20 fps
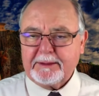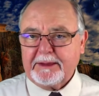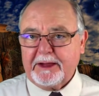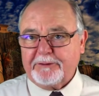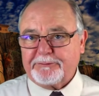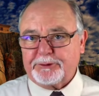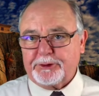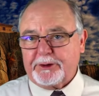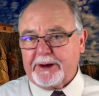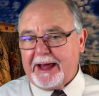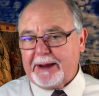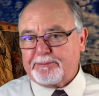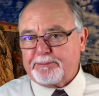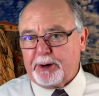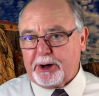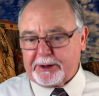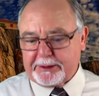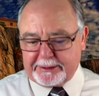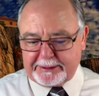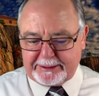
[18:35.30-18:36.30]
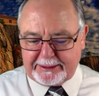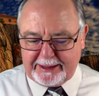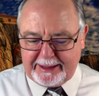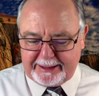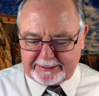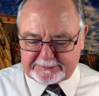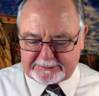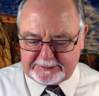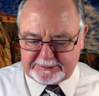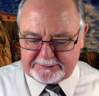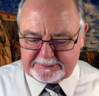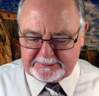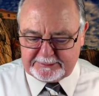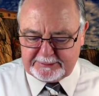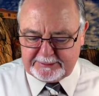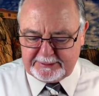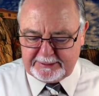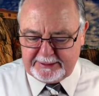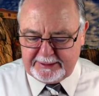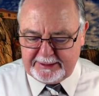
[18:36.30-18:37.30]
Now, if you're not part of the elect
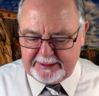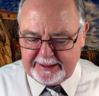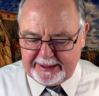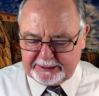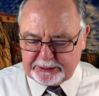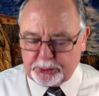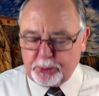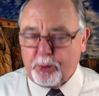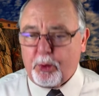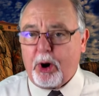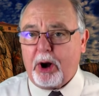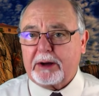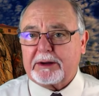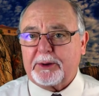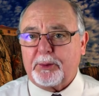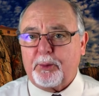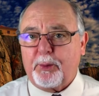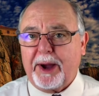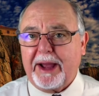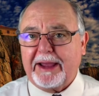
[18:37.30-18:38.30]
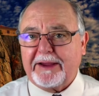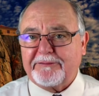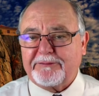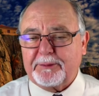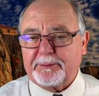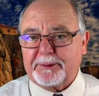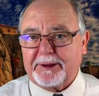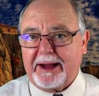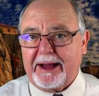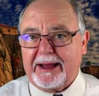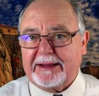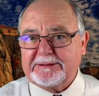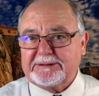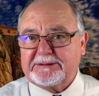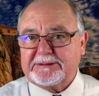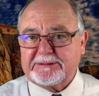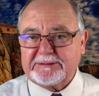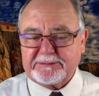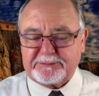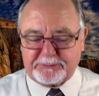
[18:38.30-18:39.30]
and you walk away from
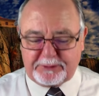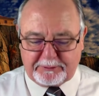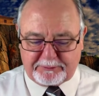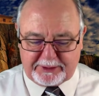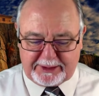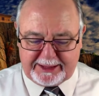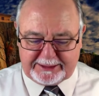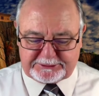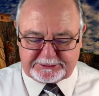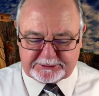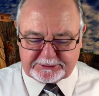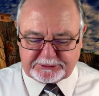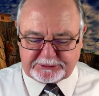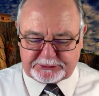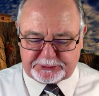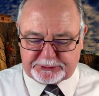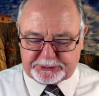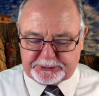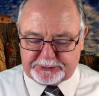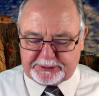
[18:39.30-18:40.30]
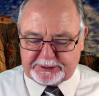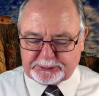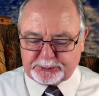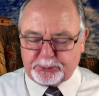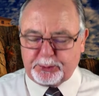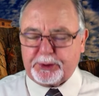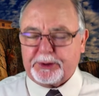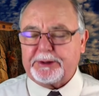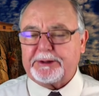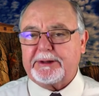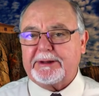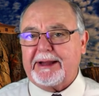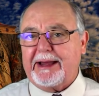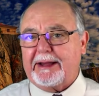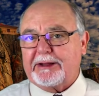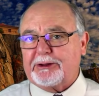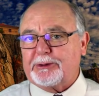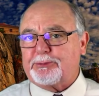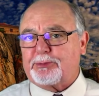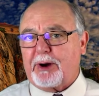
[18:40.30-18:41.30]
God's revelations to you and His Word, yeah,
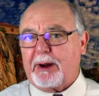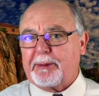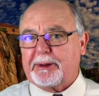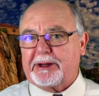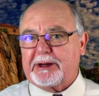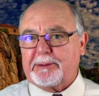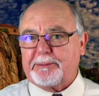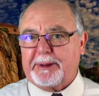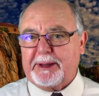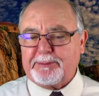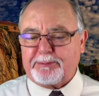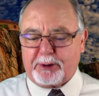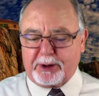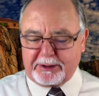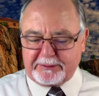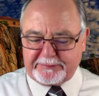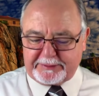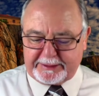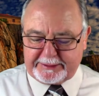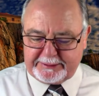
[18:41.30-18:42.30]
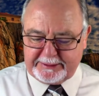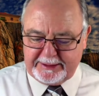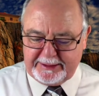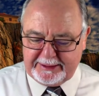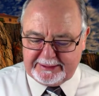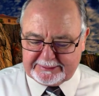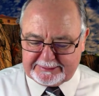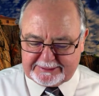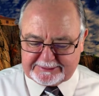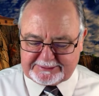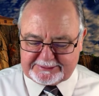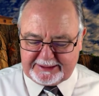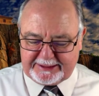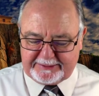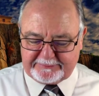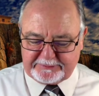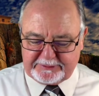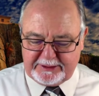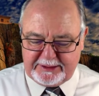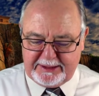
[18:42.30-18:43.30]
you're probably going to be part of the
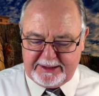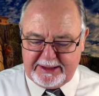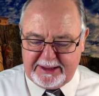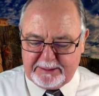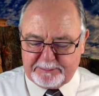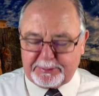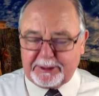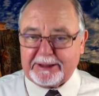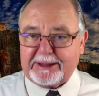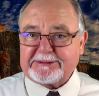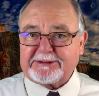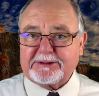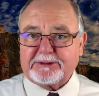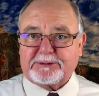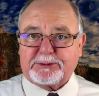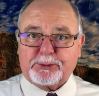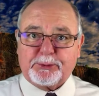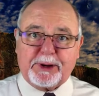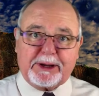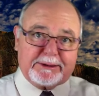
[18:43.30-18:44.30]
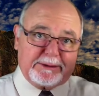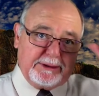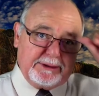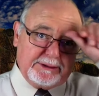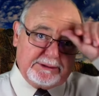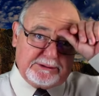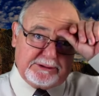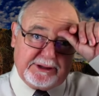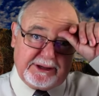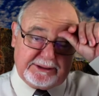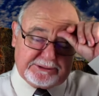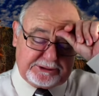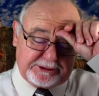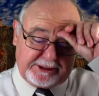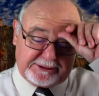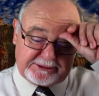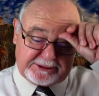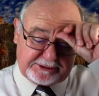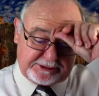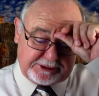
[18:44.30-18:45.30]
deceived. But listen to what uh,
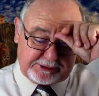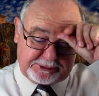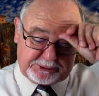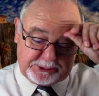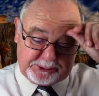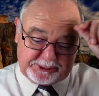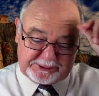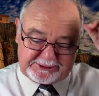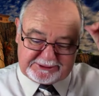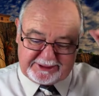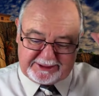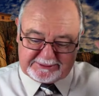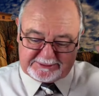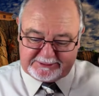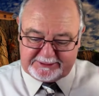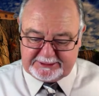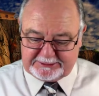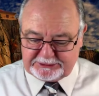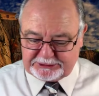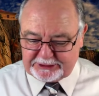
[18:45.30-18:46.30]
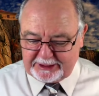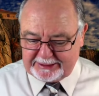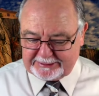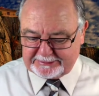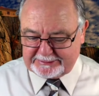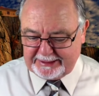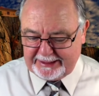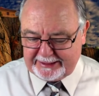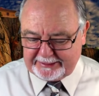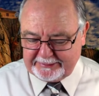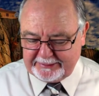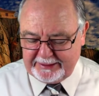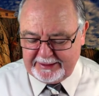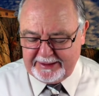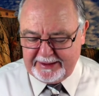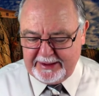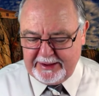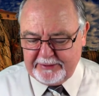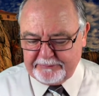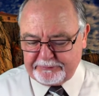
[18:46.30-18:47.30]
Jesus, Yeshua says in John ten,
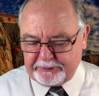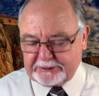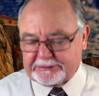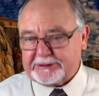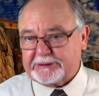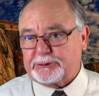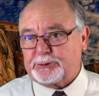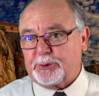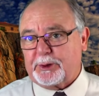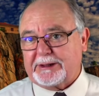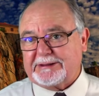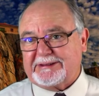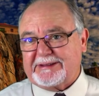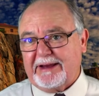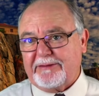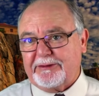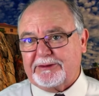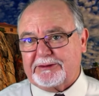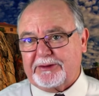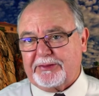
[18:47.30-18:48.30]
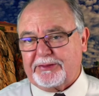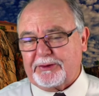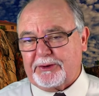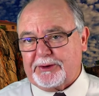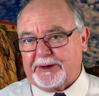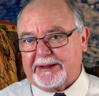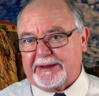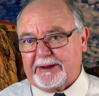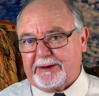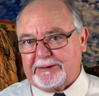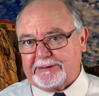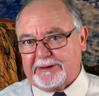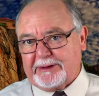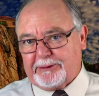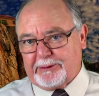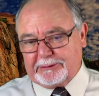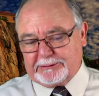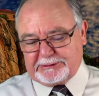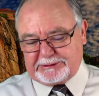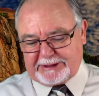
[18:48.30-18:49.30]
verses twenty-seven to thirty. The, the
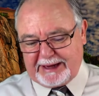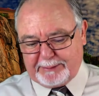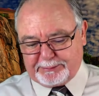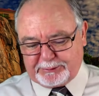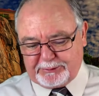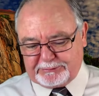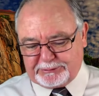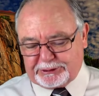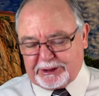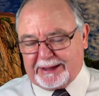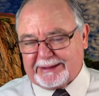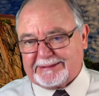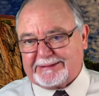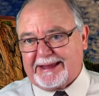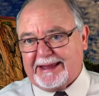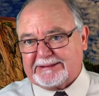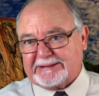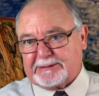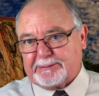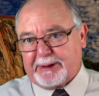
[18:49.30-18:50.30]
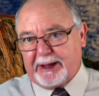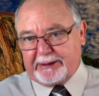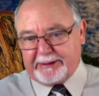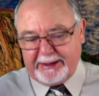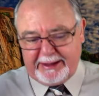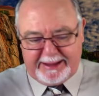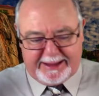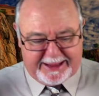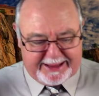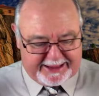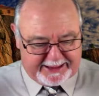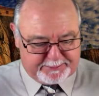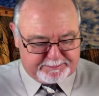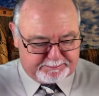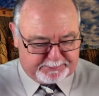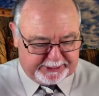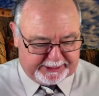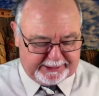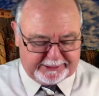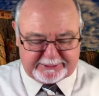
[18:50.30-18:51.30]
whole chapter of John ten is about
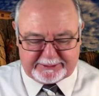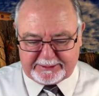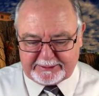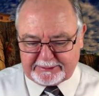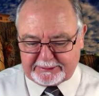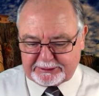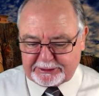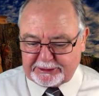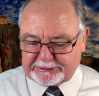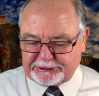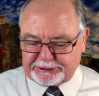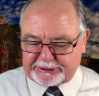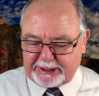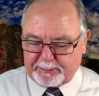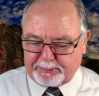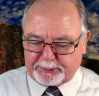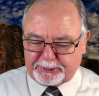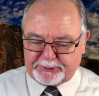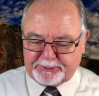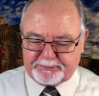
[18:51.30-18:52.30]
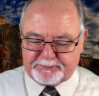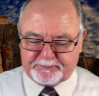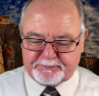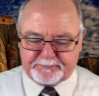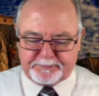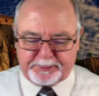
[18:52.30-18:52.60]
Him being the good shepherd.